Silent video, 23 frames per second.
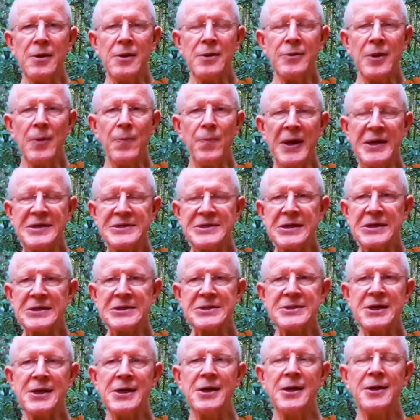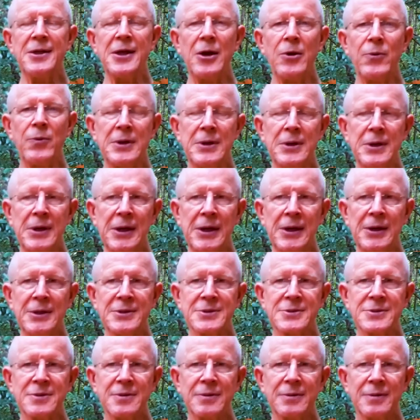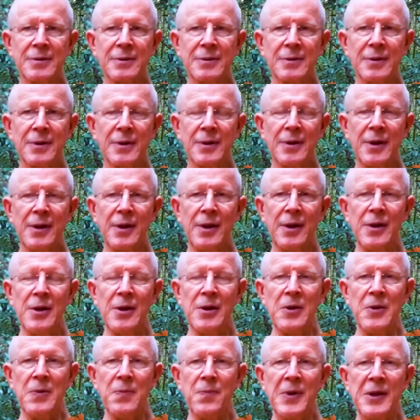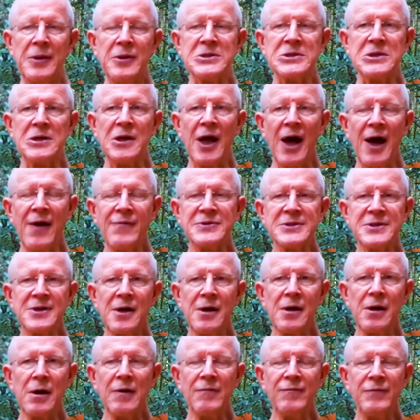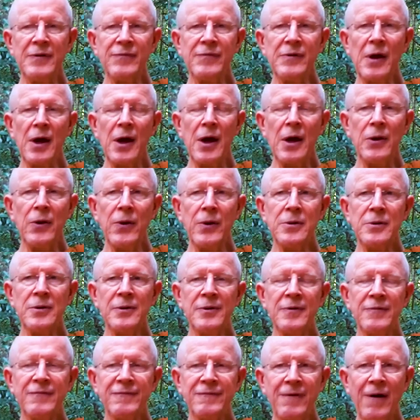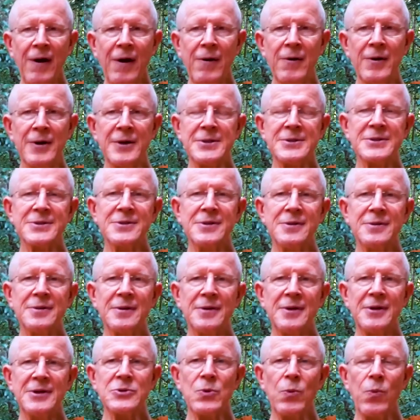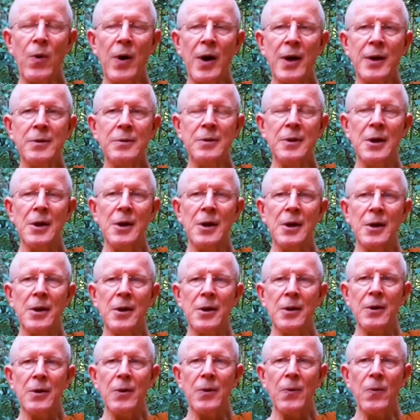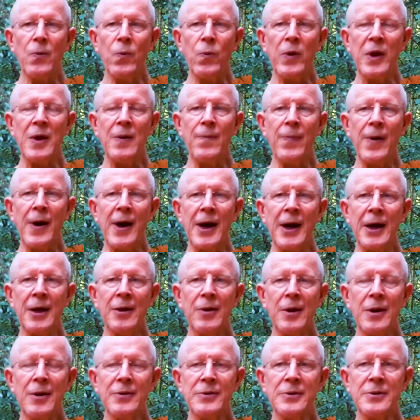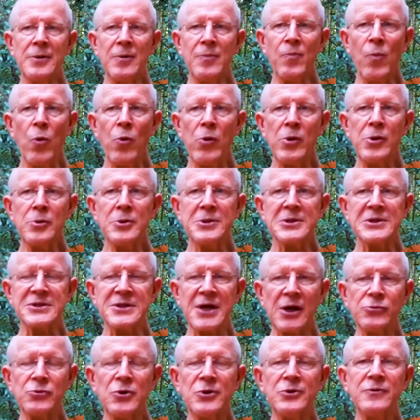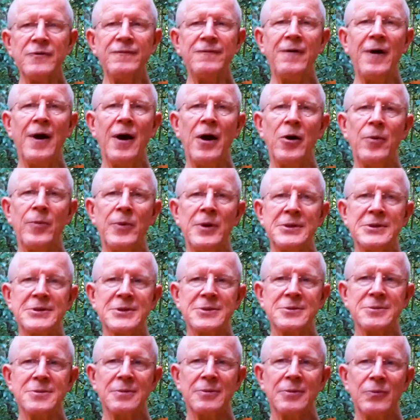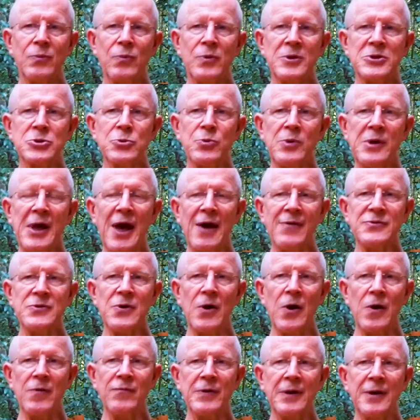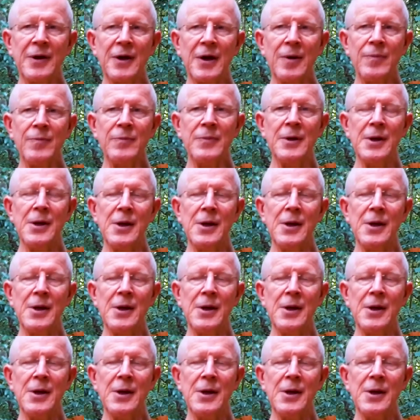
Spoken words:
the basic study that one needs. But this lifestyle of living alone in the forest is one whereby the more subtle defilements which we have to overcome